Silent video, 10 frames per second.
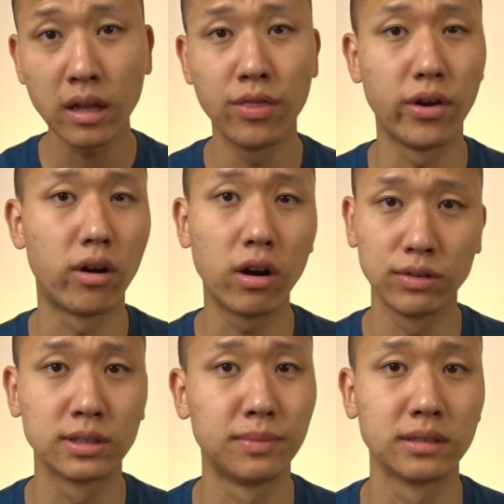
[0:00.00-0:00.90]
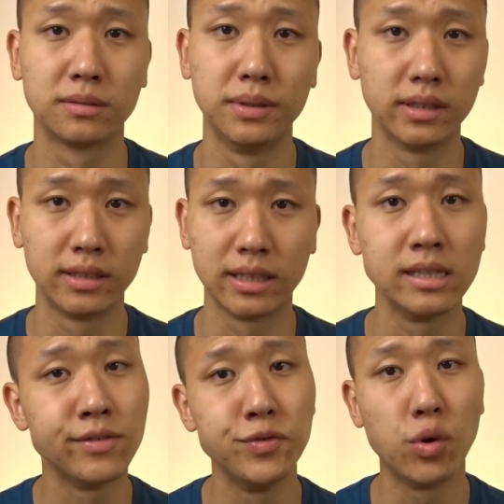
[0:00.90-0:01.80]
there are responsibilities, and
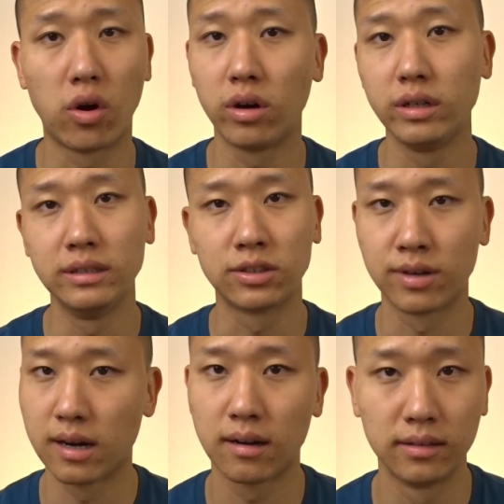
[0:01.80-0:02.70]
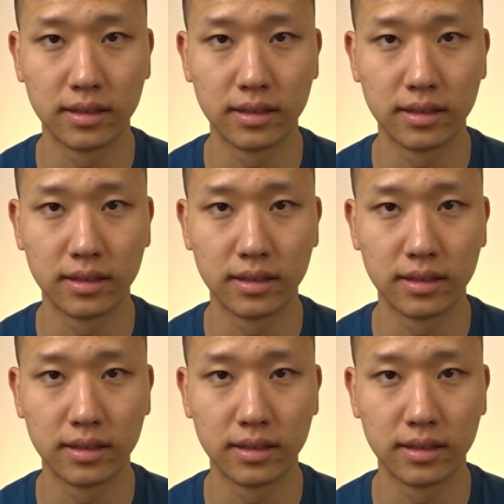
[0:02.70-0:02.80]
if you are in credit card